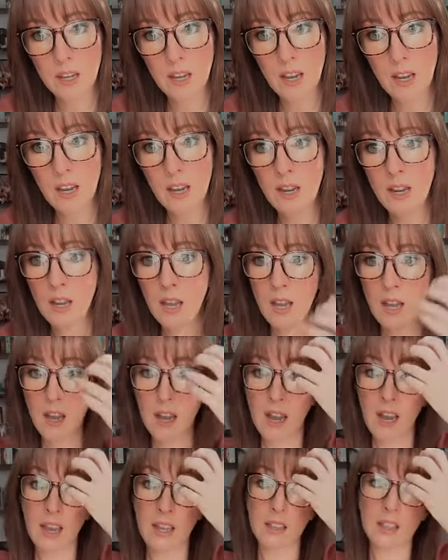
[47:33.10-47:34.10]
Okay.
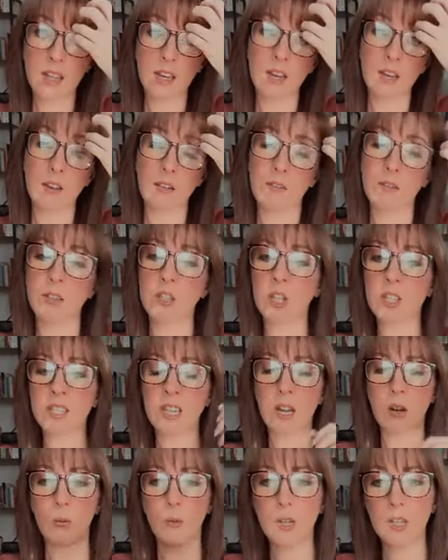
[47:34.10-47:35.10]
And think of
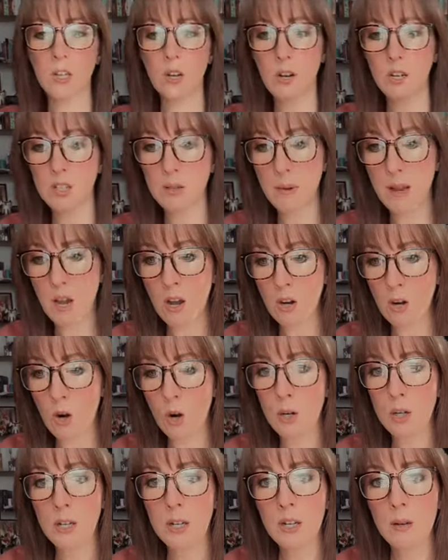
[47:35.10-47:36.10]
just how we talked
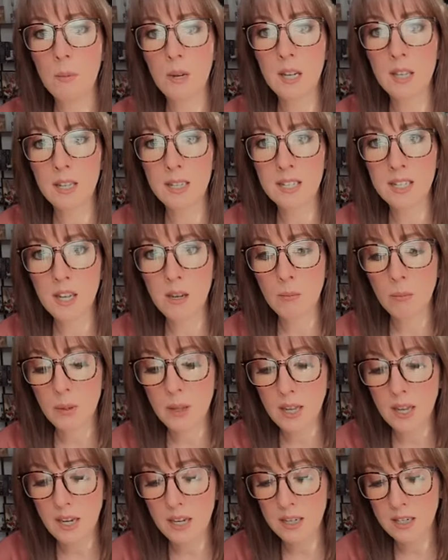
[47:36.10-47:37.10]
about are you going to be in the same
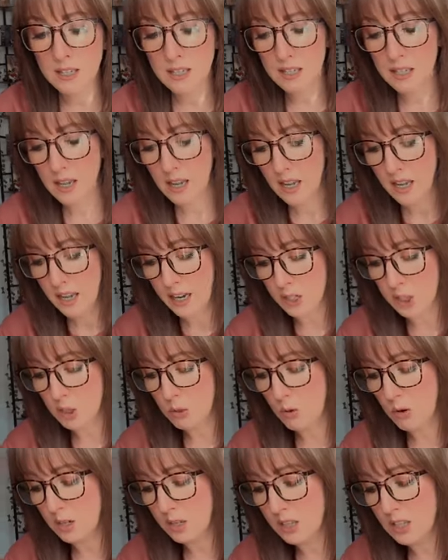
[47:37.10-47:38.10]
place
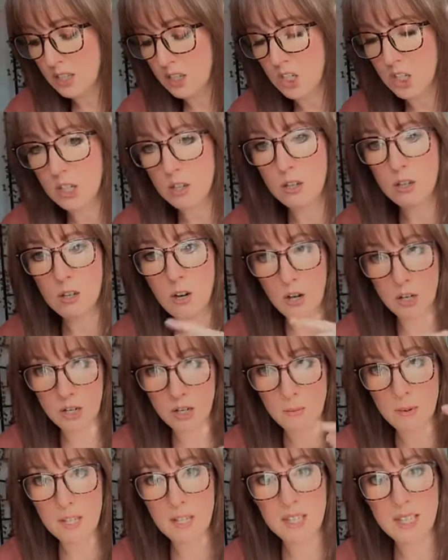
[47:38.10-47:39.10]
as you are this year? Are
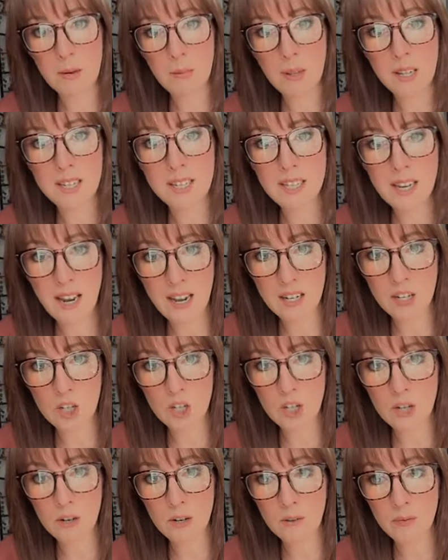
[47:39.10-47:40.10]
you going to be in the same place
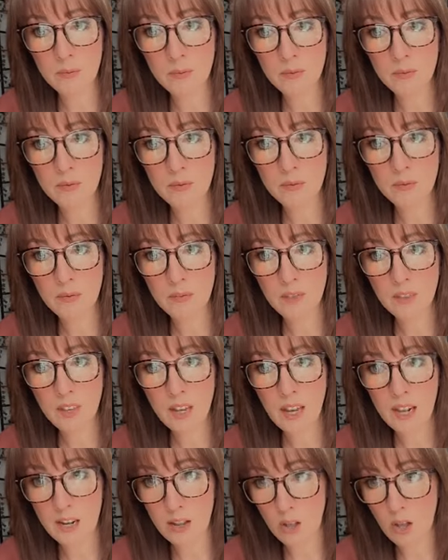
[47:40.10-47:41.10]
next year?
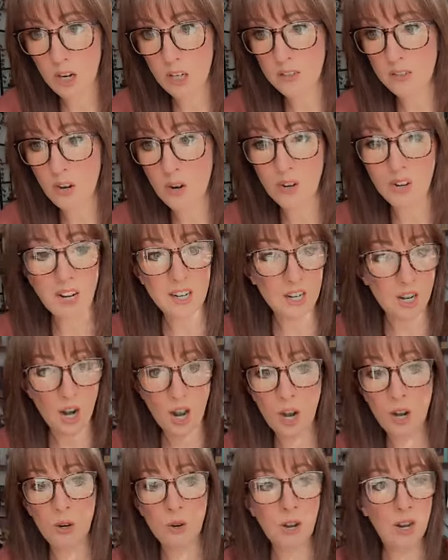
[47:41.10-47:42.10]
And a lot of y'all are like,
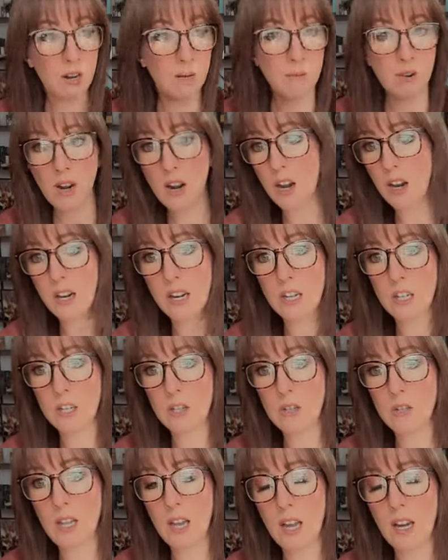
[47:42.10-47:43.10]
no, I'm not
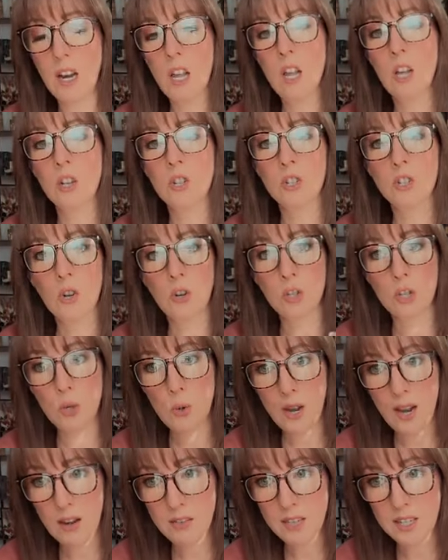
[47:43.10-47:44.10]
going to do that. So
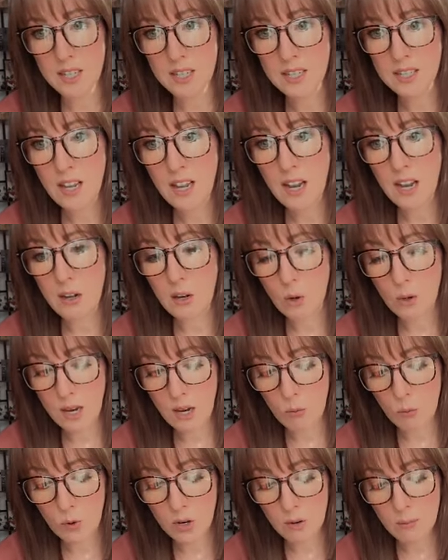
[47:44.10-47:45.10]
you have to decide
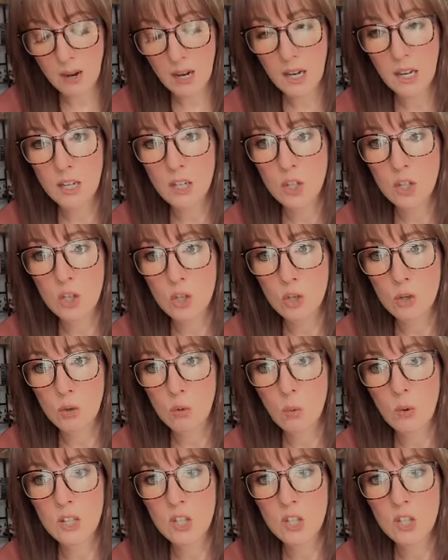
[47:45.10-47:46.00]
okay, what am I going to do?